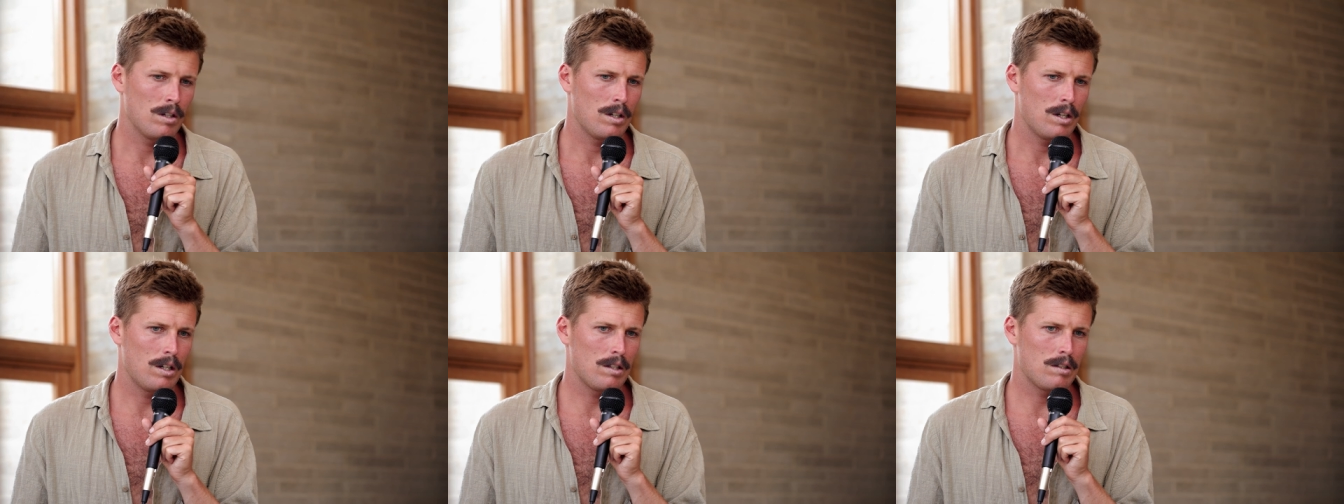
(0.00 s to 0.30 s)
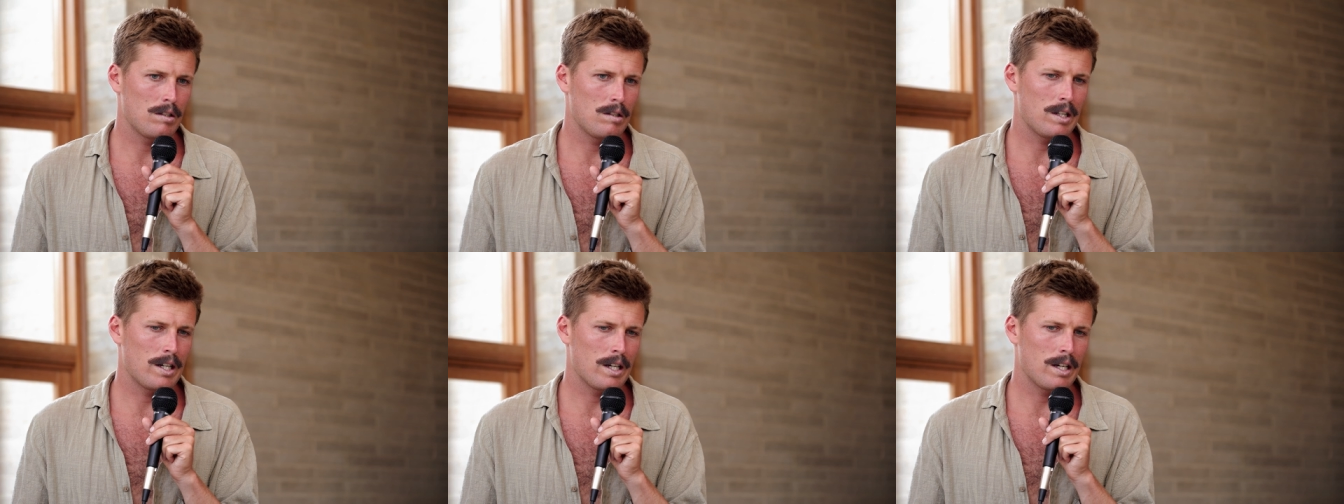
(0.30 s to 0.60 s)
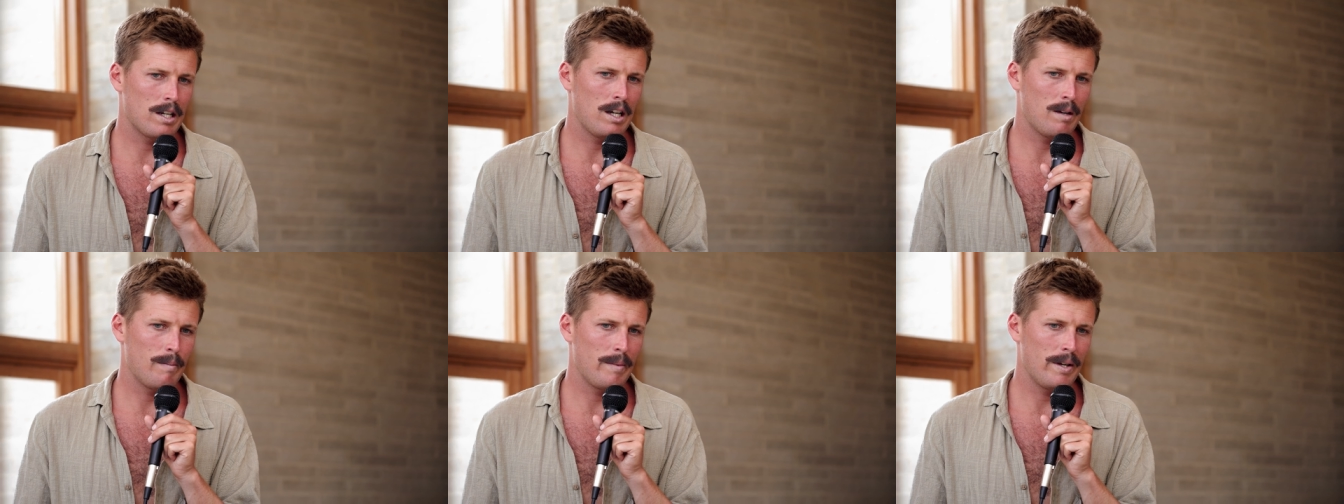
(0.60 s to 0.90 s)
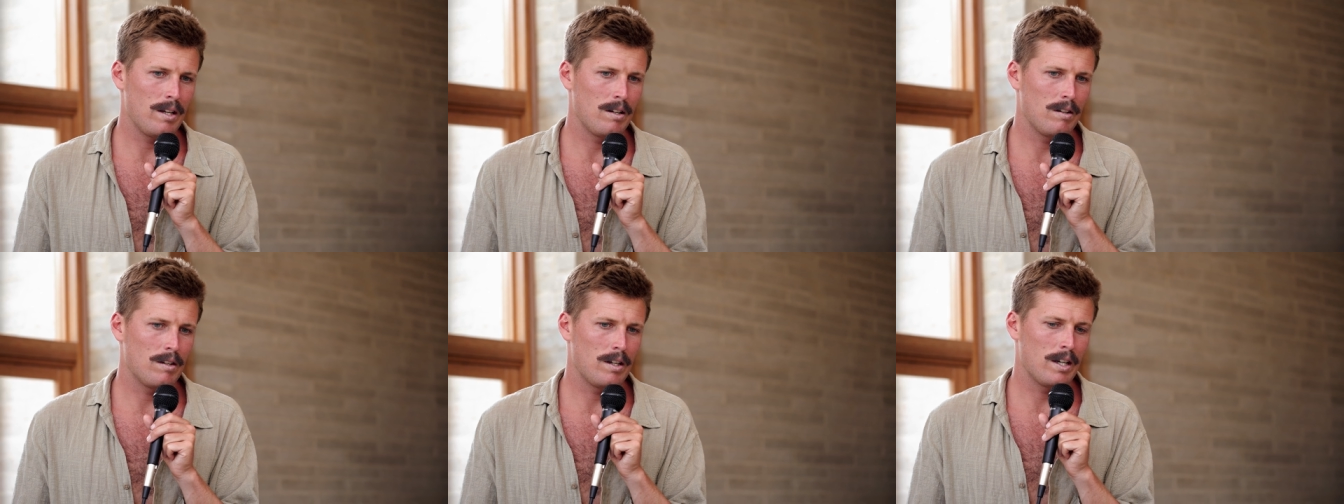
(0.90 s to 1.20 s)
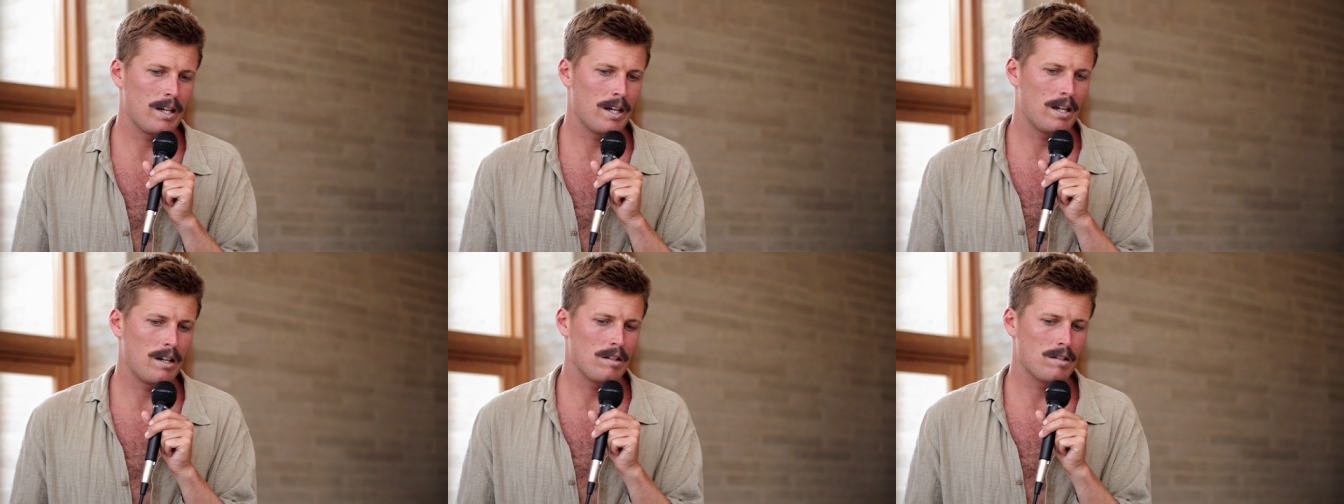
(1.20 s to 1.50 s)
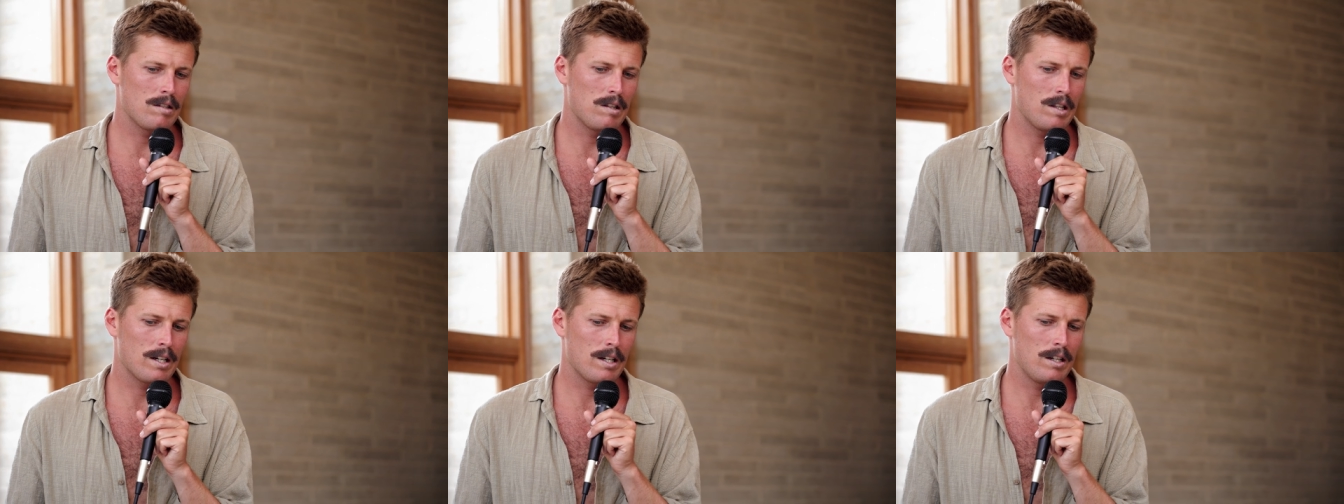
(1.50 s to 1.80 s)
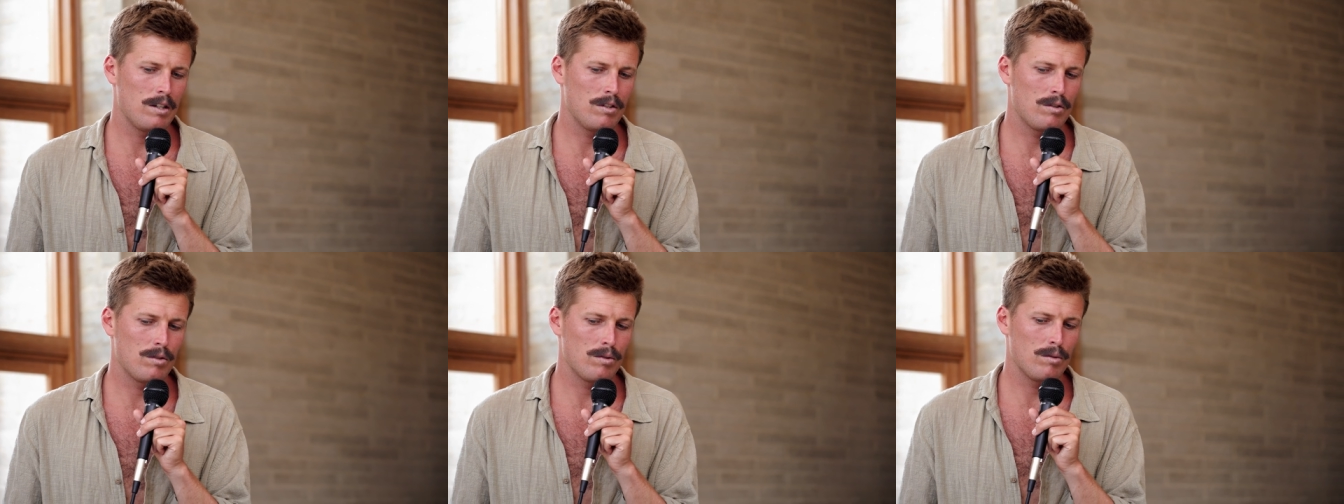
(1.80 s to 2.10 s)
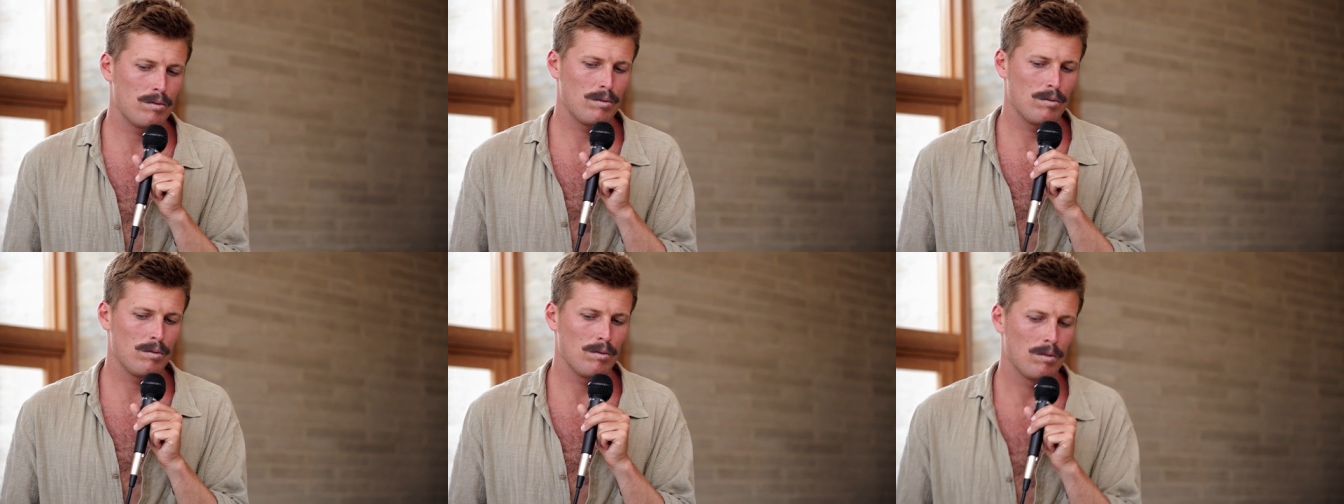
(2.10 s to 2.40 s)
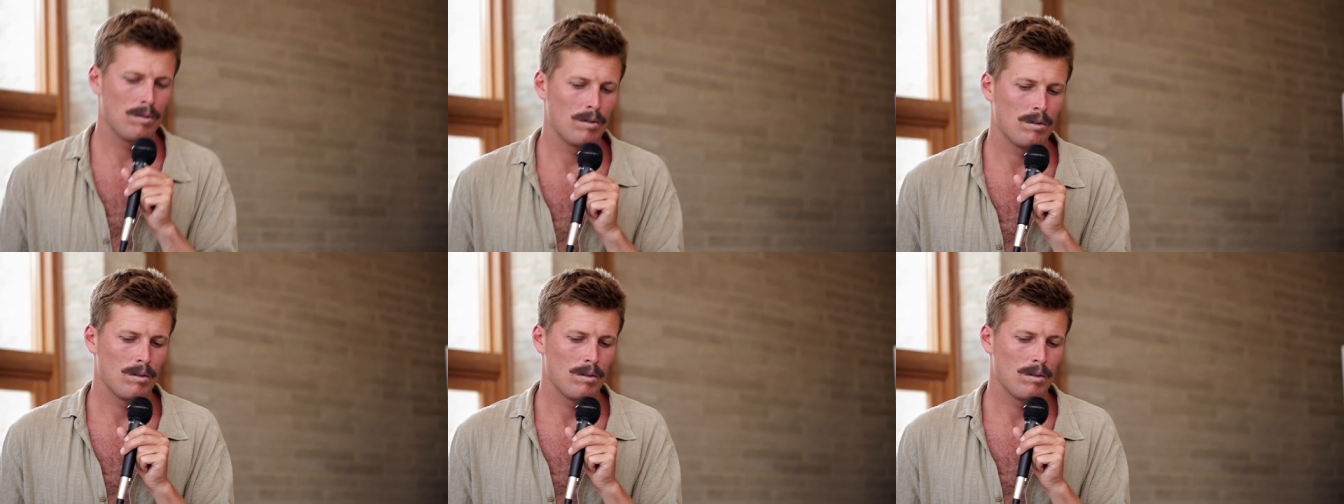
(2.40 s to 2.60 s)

And it's lucky. I mean, again, it's lucky to